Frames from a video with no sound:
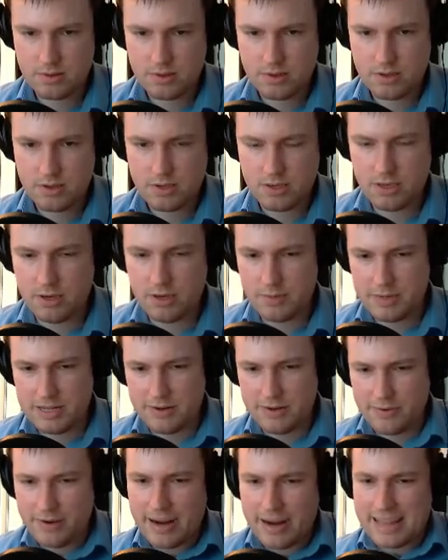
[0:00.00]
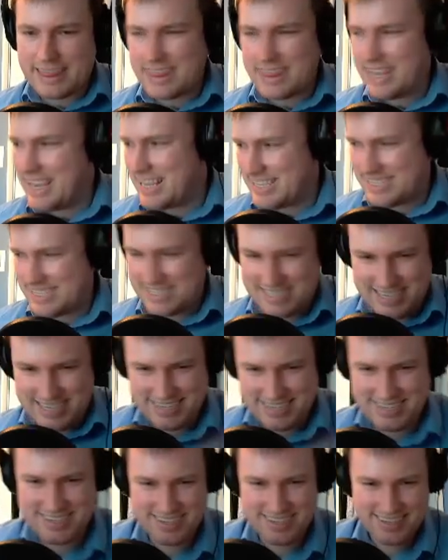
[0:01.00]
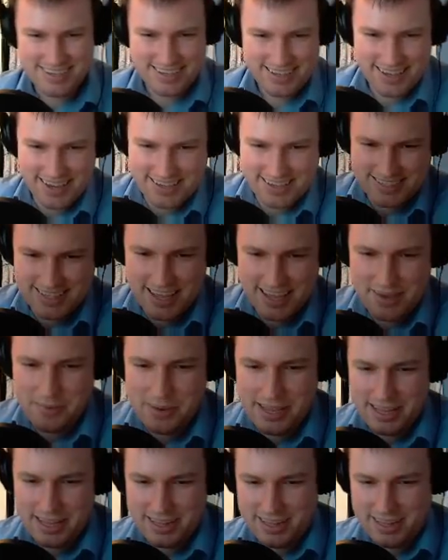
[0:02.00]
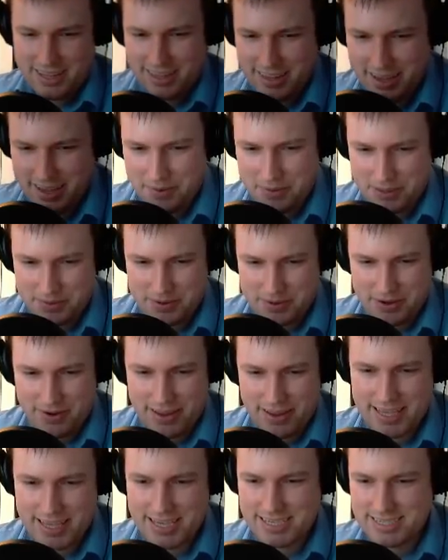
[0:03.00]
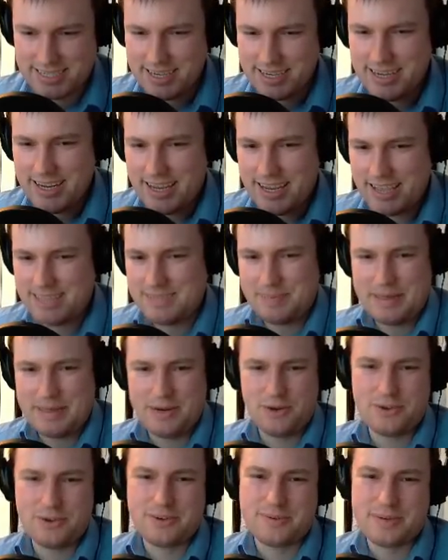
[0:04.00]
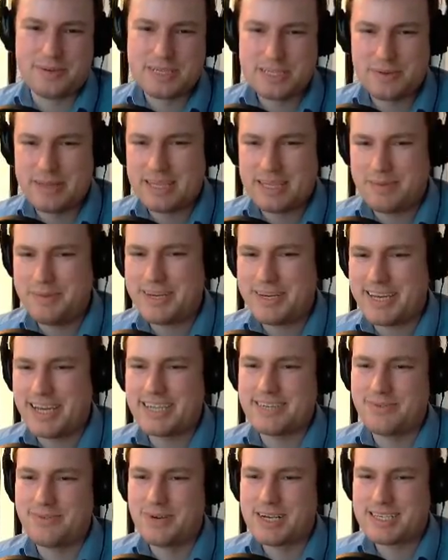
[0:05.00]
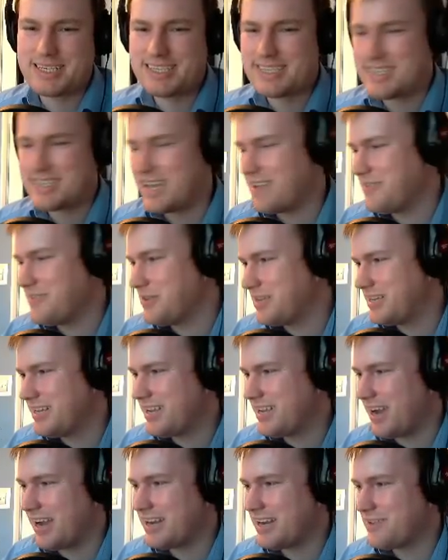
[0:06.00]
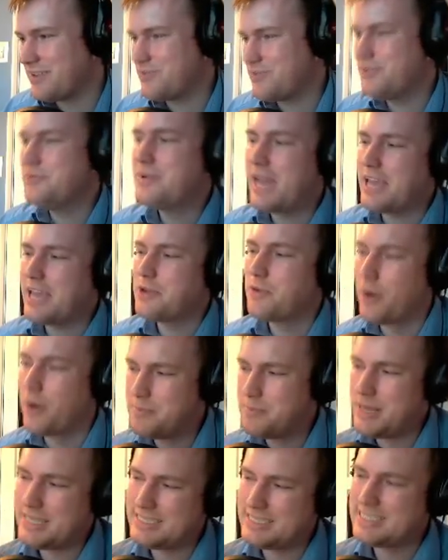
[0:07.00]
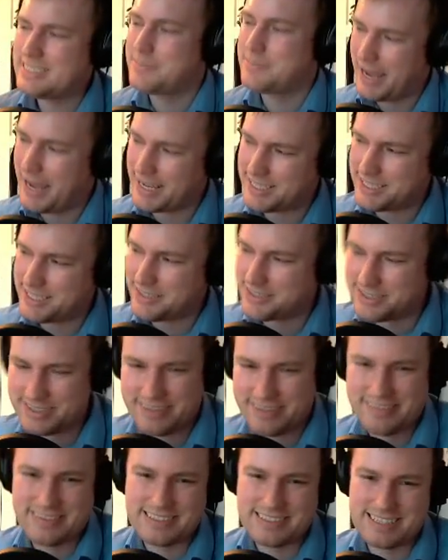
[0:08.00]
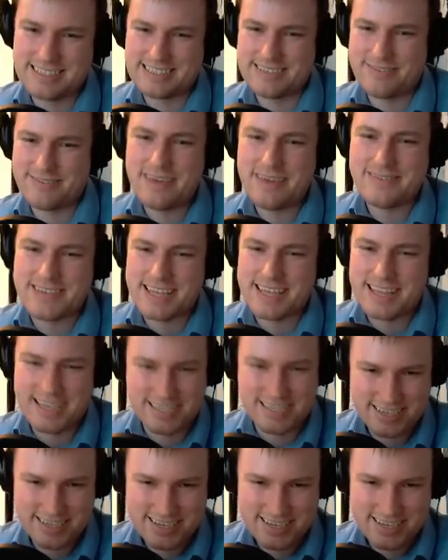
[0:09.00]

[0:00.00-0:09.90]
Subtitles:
You will regret this! Yes, they will. They will regret this. It's a bit awkward because the way the communication works in this game, you can kind of, you get your own messages back to you, so sometimes it looks as if they've sent this.